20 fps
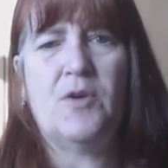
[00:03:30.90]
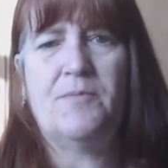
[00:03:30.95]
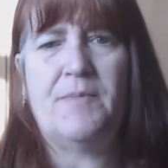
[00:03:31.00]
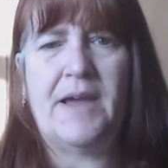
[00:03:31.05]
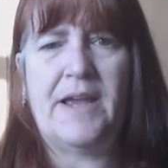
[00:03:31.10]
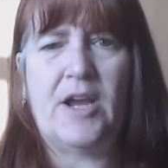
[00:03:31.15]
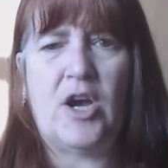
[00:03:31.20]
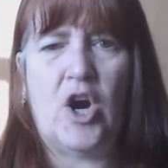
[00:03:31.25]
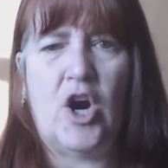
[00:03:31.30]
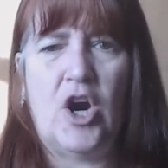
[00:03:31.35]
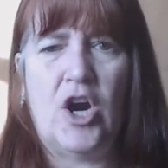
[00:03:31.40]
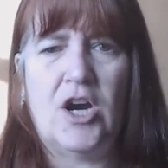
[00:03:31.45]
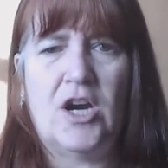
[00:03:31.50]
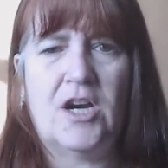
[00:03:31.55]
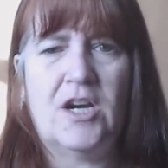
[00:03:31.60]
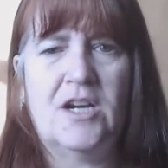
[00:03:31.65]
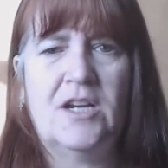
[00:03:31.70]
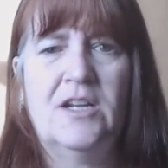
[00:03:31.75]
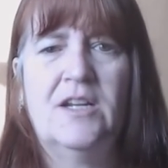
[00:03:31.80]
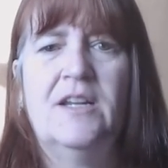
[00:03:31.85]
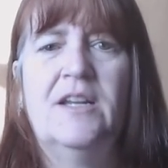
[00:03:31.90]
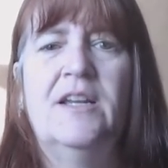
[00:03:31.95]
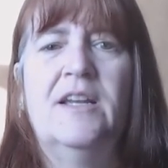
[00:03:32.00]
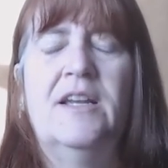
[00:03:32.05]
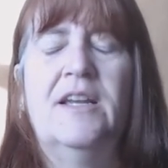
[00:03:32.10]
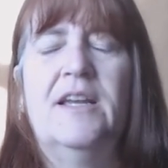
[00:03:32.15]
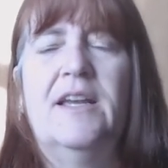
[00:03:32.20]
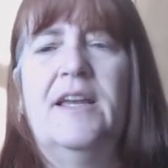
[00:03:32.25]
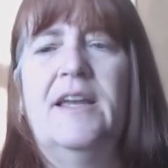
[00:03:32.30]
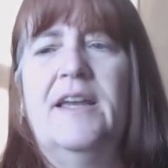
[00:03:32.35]
my car,
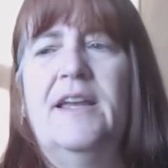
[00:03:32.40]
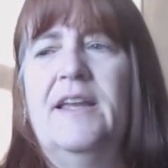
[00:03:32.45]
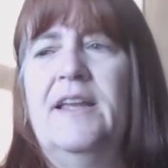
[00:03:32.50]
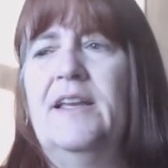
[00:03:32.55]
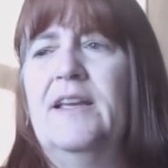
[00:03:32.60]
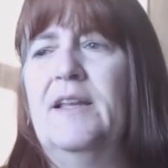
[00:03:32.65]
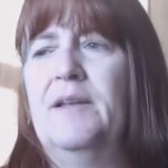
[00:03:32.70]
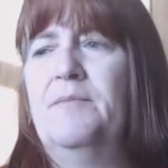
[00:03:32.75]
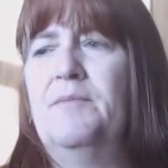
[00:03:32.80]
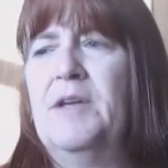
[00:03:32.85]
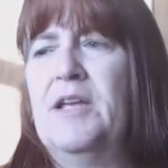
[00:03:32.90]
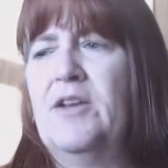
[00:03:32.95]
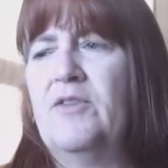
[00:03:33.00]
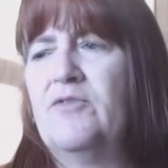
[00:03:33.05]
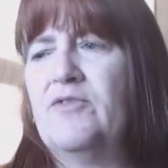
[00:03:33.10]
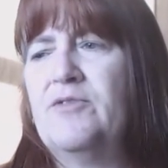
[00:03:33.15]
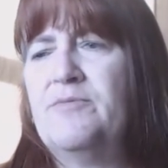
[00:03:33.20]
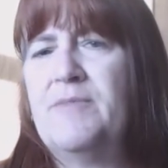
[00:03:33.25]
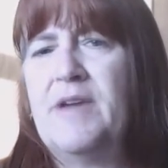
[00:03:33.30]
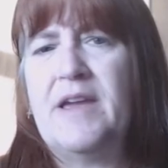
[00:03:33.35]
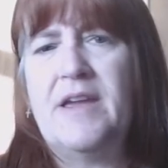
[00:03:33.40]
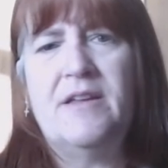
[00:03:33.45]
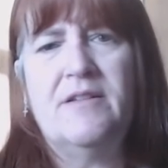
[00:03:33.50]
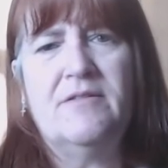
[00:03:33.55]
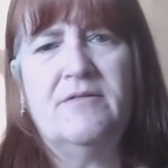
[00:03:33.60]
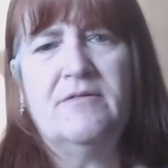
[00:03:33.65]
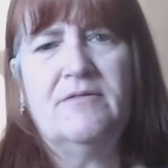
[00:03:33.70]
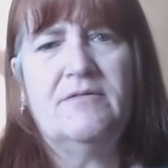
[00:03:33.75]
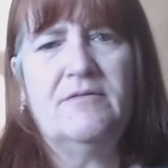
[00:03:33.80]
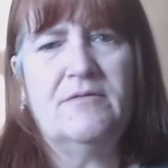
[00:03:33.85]
and me and roommate
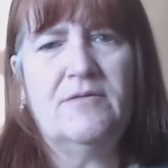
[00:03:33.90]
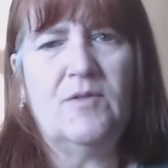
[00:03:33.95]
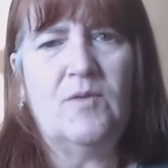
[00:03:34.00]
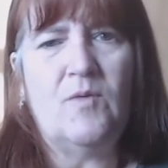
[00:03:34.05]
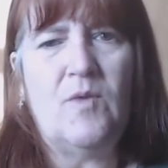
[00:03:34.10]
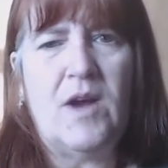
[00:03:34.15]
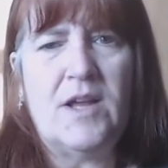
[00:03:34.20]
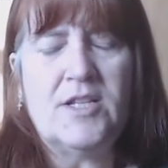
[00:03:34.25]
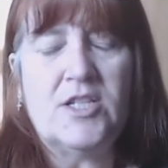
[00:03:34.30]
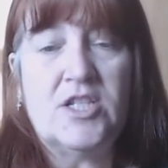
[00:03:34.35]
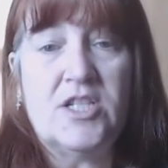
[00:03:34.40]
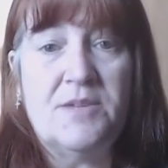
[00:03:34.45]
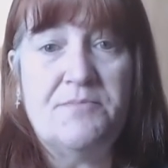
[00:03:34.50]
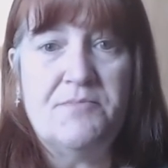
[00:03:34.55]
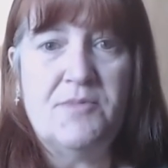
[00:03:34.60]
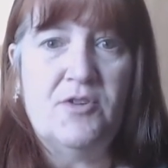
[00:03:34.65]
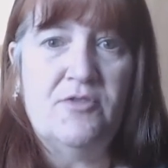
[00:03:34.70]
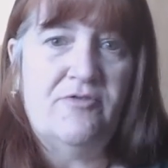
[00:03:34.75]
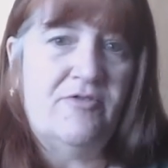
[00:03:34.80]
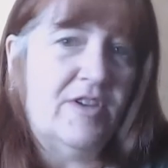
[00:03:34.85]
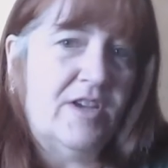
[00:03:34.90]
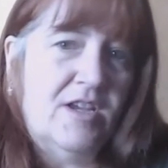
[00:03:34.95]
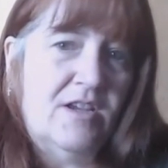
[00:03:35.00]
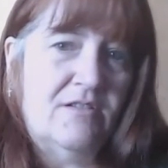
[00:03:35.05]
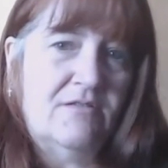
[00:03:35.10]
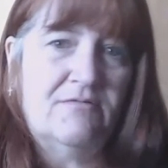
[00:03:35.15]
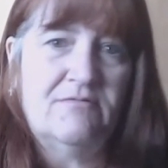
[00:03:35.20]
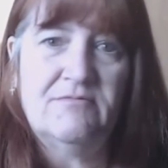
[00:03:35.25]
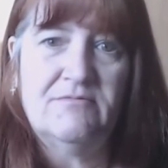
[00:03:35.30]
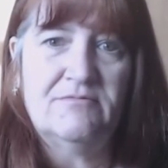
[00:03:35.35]
watched a movie.
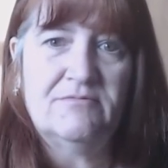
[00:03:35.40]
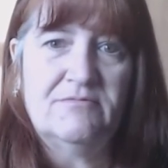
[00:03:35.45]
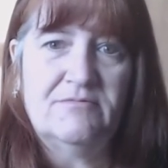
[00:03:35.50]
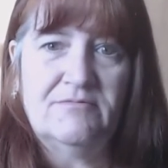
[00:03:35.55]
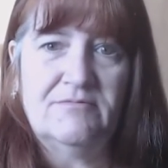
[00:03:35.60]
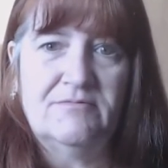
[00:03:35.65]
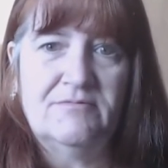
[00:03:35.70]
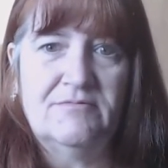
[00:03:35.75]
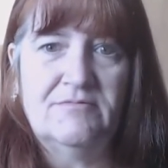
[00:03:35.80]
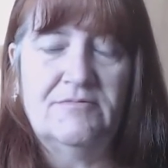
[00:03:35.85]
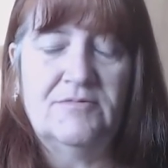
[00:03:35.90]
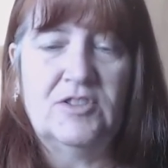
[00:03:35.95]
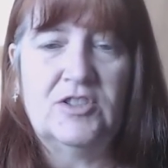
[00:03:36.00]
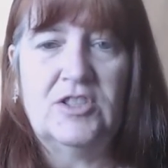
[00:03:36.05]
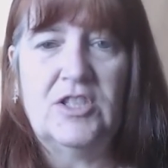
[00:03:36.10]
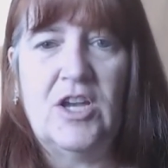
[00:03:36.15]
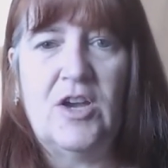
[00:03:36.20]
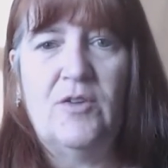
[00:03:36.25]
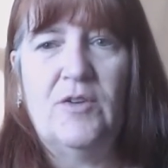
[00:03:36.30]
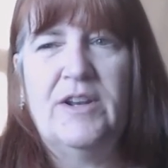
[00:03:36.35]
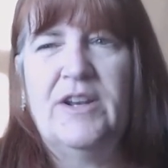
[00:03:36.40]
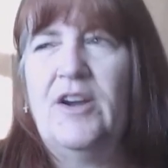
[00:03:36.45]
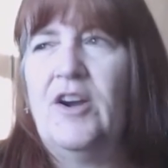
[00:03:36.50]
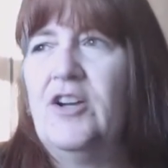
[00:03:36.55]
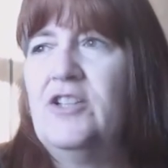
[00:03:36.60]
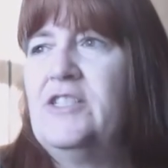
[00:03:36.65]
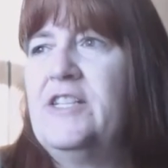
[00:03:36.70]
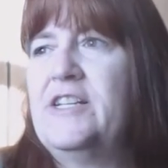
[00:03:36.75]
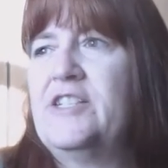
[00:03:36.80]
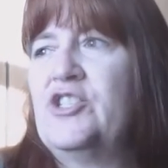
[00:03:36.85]
So, and
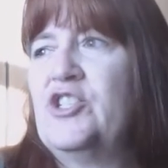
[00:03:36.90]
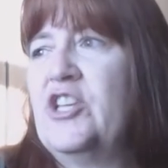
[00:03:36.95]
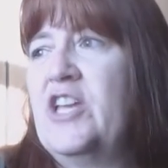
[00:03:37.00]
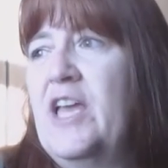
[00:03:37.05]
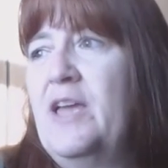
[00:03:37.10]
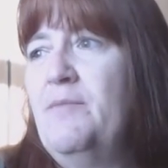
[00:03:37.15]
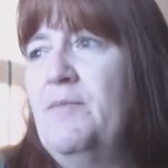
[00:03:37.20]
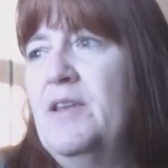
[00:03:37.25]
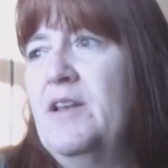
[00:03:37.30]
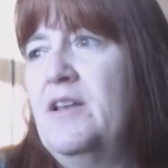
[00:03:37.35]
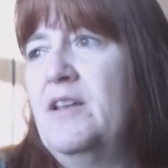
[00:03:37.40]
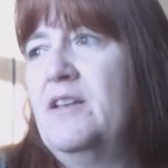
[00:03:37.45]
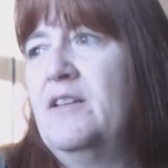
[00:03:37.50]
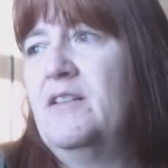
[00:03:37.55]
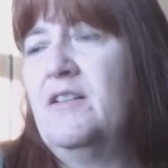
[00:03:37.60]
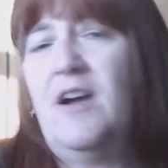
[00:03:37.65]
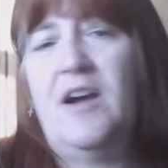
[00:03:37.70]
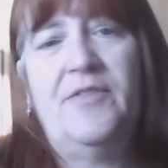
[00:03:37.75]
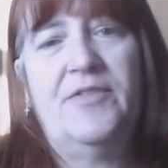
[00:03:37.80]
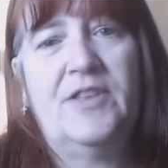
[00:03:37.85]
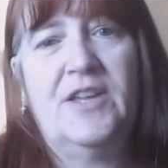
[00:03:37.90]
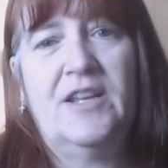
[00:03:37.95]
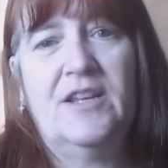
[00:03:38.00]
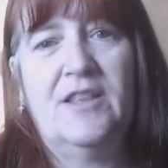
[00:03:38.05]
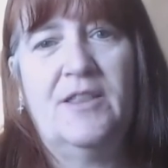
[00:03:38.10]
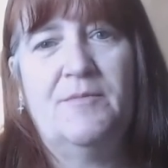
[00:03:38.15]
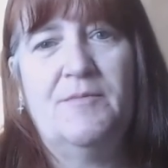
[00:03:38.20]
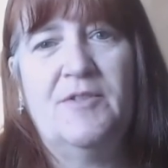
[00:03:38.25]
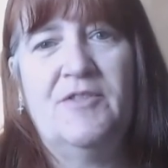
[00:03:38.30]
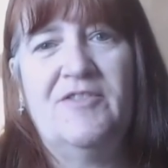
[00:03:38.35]
RJ actually came in and caught the end
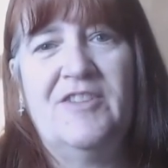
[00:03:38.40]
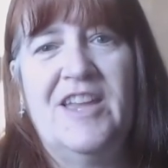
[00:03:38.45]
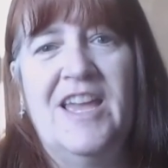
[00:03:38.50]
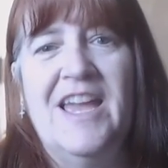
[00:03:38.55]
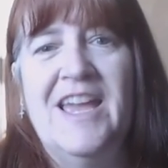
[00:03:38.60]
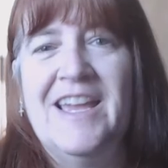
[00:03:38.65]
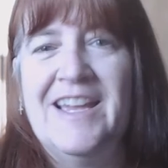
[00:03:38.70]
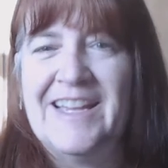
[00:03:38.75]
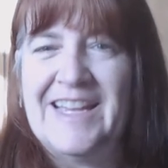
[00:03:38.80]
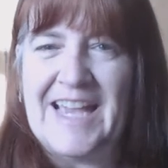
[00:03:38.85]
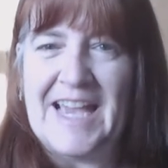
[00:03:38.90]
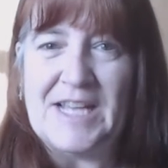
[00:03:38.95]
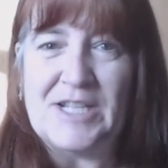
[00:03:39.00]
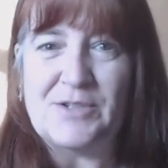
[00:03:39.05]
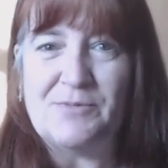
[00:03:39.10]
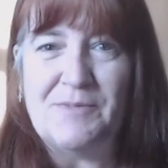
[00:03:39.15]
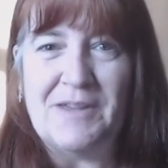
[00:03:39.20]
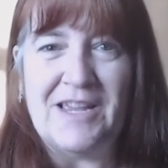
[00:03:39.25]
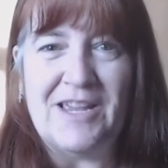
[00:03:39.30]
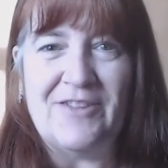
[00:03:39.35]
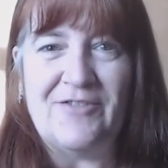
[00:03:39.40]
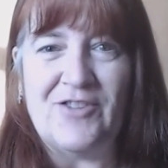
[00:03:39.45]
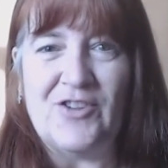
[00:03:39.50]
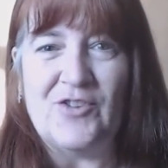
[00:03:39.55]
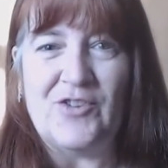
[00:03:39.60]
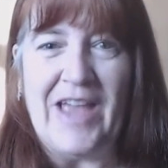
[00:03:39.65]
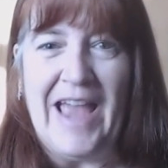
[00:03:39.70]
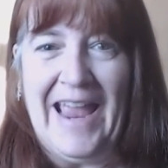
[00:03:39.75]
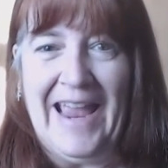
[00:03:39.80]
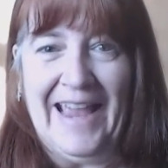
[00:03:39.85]
of the movie, Catch Me If
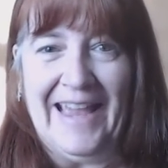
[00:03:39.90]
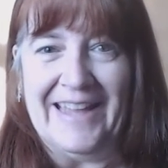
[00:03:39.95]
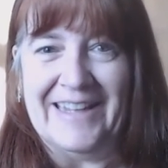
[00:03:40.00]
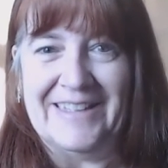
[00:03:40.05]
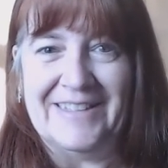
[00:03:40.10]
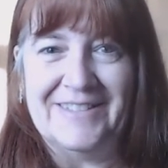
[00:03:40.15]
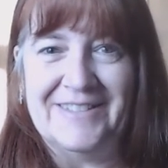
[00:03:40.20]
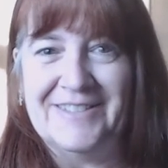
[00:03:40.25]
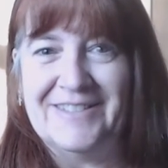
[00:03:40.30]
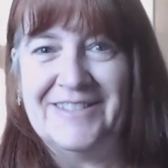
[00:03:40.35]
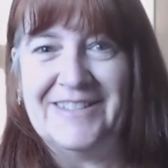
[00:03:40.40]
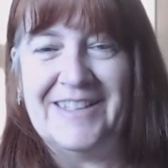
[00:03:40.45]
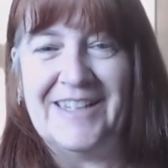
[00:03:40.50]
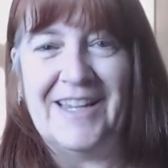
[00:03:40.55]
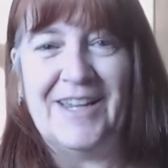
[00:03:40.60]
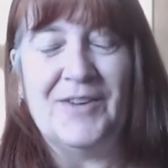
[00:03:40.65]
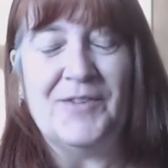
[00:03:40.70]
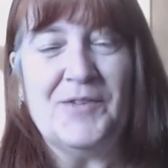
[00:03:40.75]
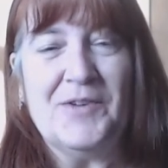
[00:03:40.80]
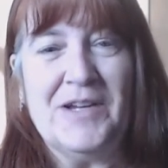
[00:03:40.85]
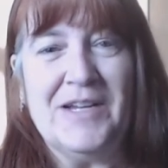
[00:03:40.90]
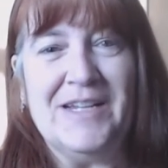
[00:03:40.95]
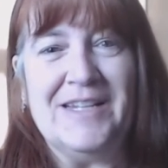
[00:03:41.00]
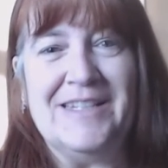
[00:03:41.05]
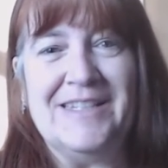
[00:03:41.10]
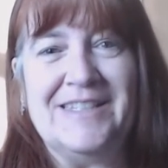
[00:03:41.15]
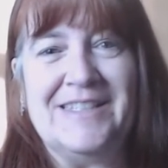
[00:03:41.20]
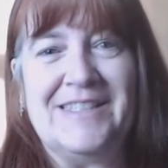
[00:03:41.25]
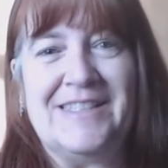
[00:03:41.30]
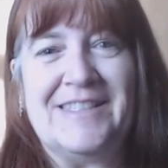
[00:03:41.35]
You Can.
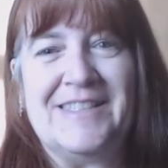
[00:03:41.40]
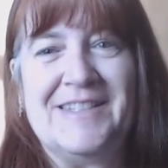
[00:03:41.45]
It's